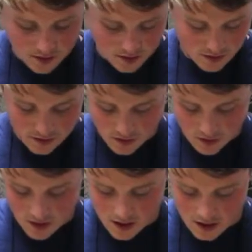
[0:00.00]
so
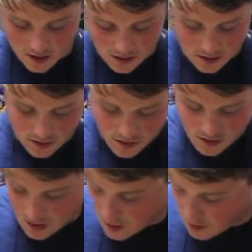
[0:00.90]
they can
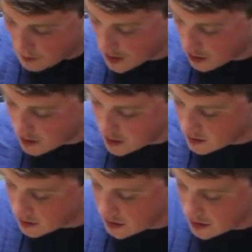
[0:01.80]

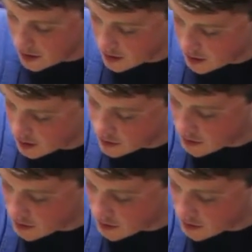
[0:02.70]
marinate and